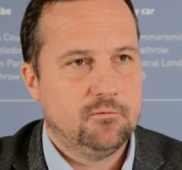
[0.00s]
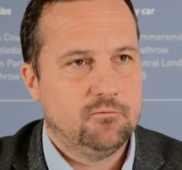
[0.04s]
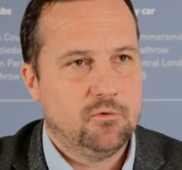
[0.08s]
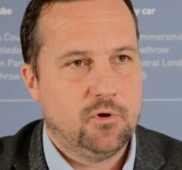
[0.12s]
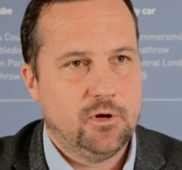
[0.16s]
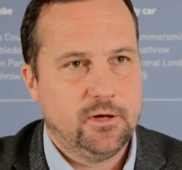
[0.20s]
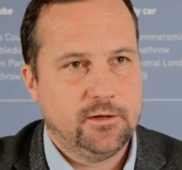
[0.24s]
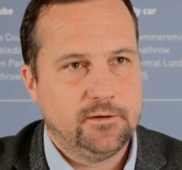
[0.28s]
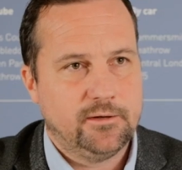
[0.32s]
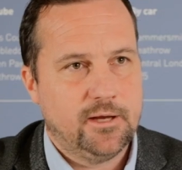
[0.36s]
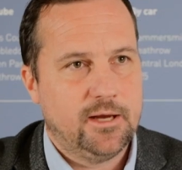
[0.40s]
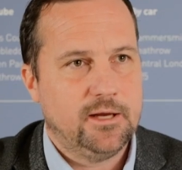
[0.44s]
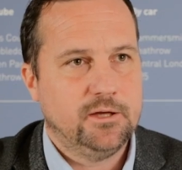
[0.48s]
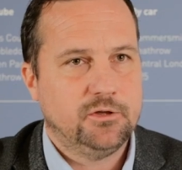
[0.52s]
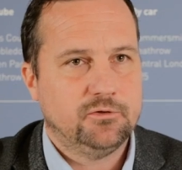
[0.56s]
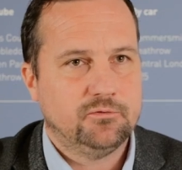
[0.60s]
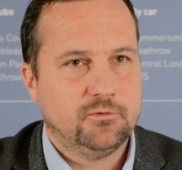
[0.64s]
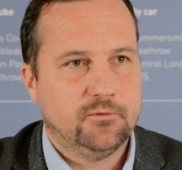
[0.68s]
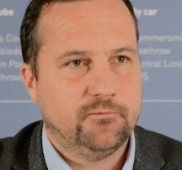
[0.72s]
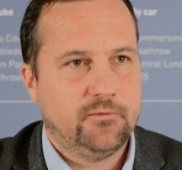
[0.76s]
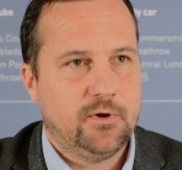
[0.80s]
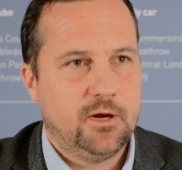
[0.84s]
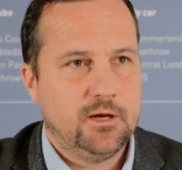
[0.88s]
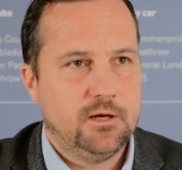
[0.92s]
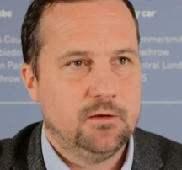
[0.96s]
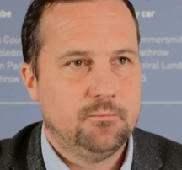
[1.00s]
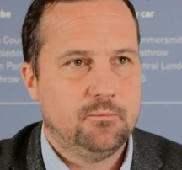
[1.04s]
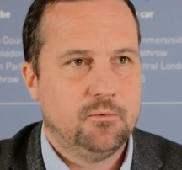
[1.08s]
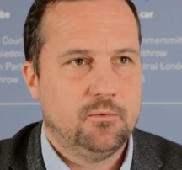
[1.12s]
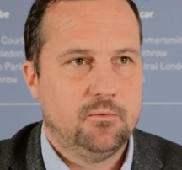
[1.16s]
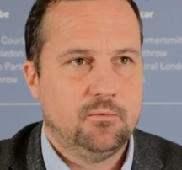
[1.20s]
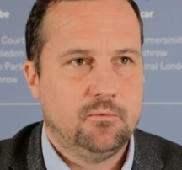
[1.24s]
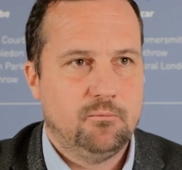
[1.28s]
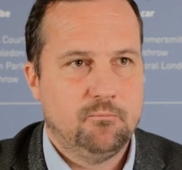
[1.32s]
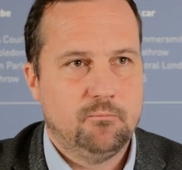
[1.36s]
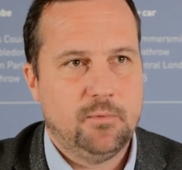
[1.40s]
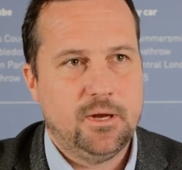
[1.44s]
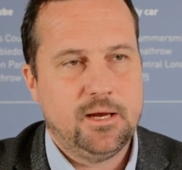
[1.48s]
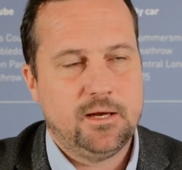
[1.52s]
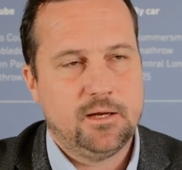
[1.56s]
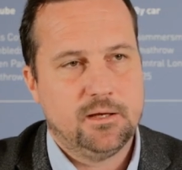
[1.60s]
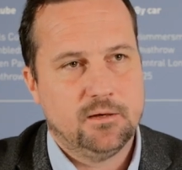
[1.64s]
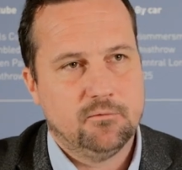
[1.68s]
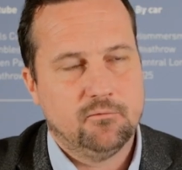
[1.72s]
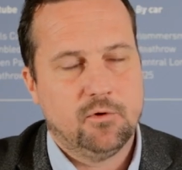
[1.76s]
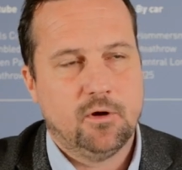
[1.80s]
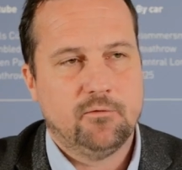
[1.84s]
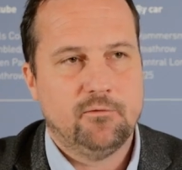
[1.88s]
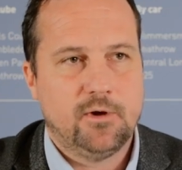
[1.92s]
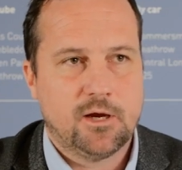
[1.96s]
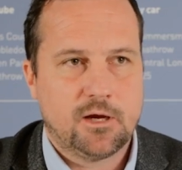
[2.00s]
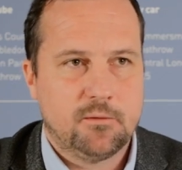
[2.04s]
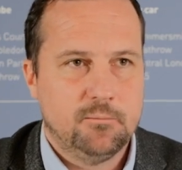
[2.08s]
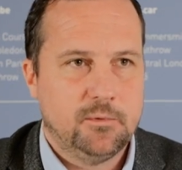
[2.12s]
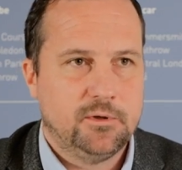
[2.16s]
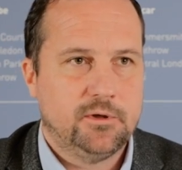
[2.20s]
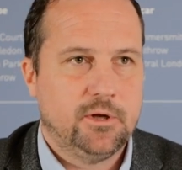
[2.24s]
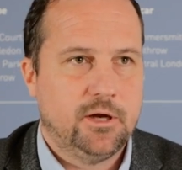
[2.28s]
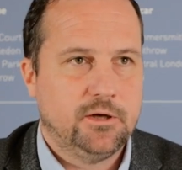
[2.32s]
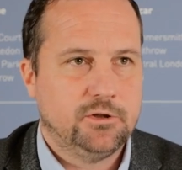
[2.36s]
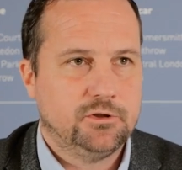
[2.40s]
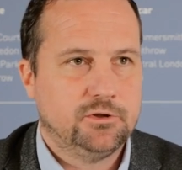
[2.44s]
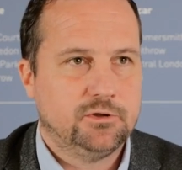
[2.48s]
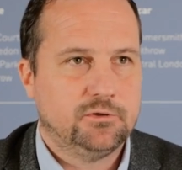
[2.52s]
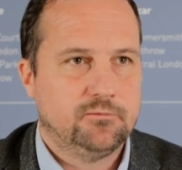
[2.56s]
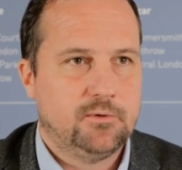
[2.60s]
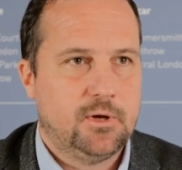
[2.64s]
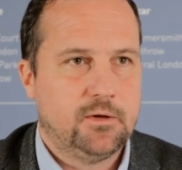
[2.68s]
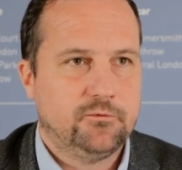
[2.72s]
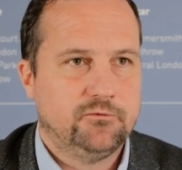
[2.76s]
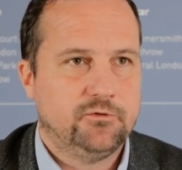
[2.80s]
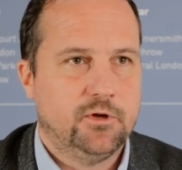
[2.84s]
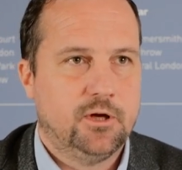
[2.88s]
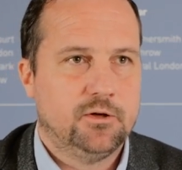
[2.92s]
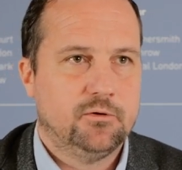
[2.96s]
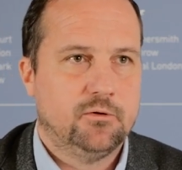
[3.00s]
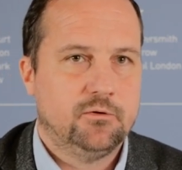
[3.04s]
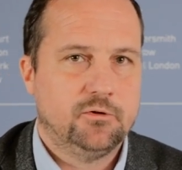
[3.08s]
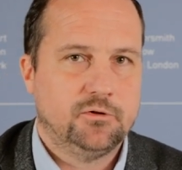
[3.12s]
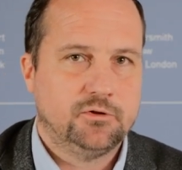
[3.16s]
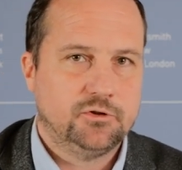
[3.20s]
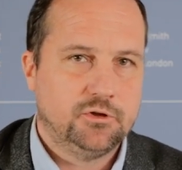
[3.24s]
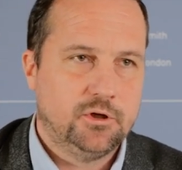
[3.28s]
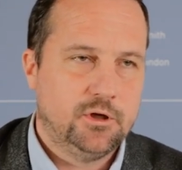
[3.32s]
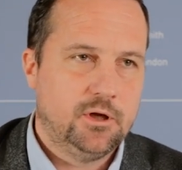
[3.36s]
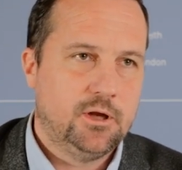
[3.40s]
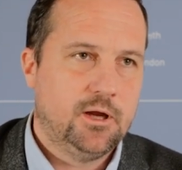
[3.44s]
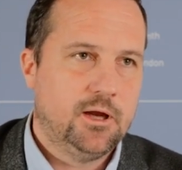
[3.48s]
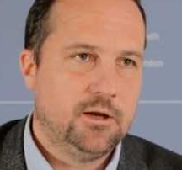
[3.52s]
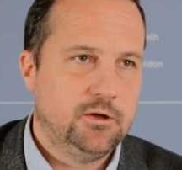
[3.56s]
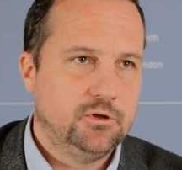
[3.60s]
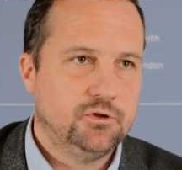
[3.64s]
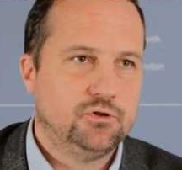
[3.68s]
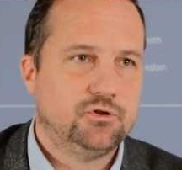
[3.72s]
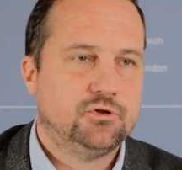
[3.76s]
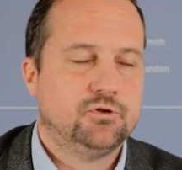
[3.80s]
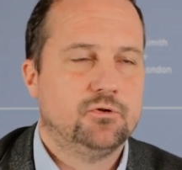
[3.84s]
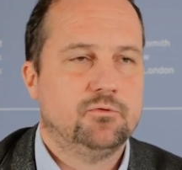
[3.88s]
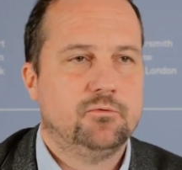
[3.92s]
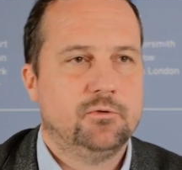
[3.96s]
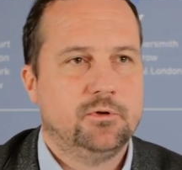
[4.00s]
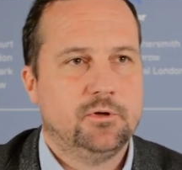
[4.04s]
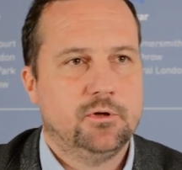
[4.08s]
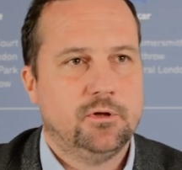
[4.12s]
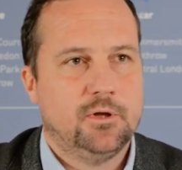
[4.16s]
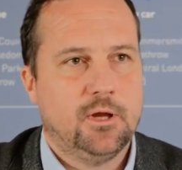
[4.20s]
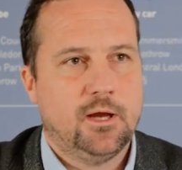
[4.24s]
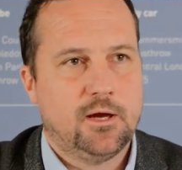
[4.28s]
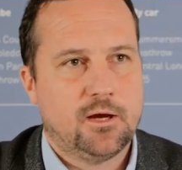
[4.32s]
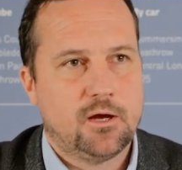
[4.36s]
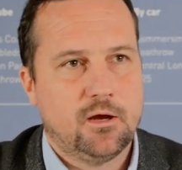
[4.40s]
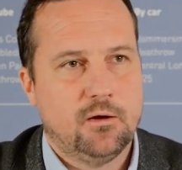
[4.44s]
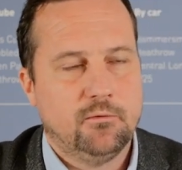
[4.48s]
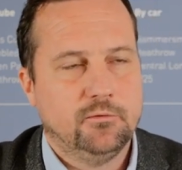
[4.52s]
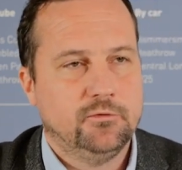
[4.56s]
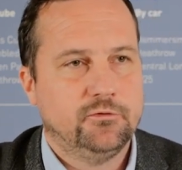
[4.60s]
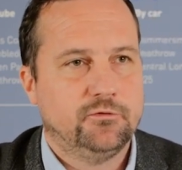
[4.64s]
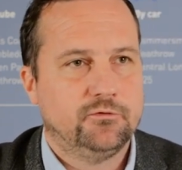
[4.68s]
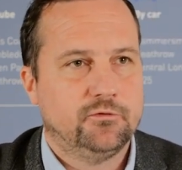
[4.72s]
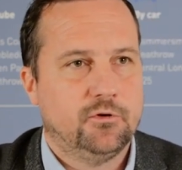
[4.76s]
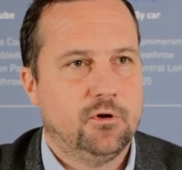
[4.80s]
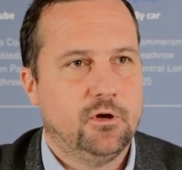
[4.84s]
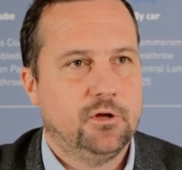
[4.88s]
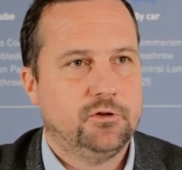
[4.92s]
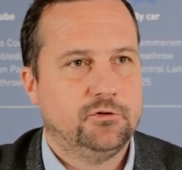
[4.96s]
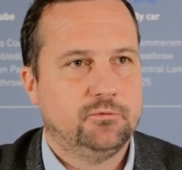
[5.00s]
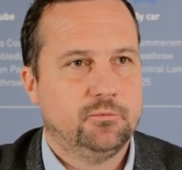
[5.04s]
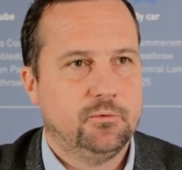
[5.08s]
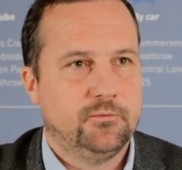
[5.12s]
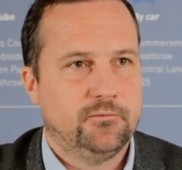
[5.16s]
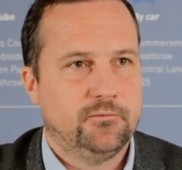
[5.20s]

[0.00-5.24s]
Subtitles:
the right data available, making the right recommendations around technology and ensuring that that coincides